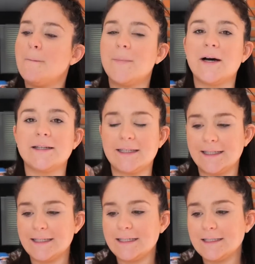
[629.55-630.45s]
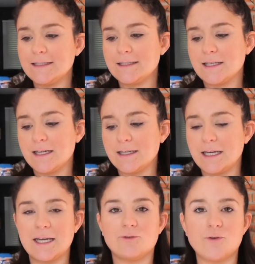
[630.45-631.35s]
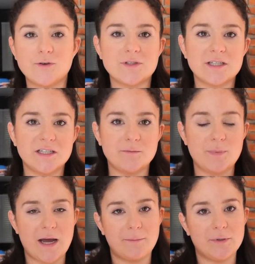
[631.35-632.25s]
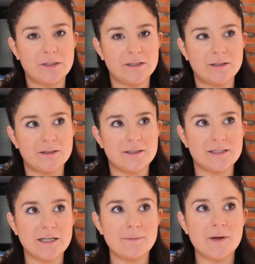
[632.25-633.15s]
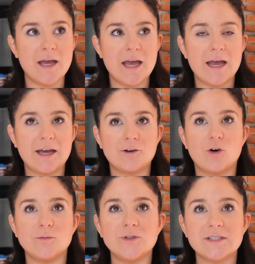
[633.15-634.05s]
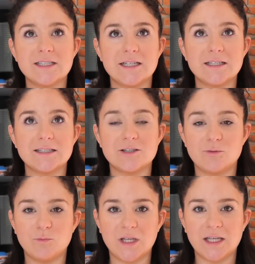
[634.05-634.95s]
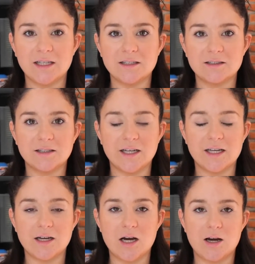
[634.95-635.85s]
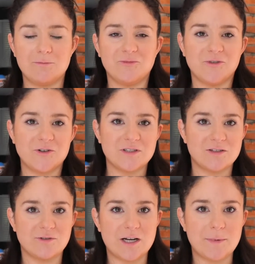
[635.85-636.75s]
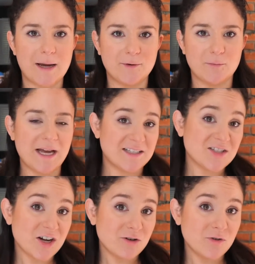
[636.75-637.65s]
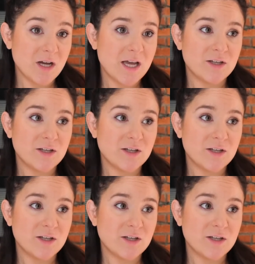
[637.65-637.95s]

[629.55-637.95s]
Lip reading: But it is like a roasted pepper dip. It almost tastes to me like roasted red pepper pesto.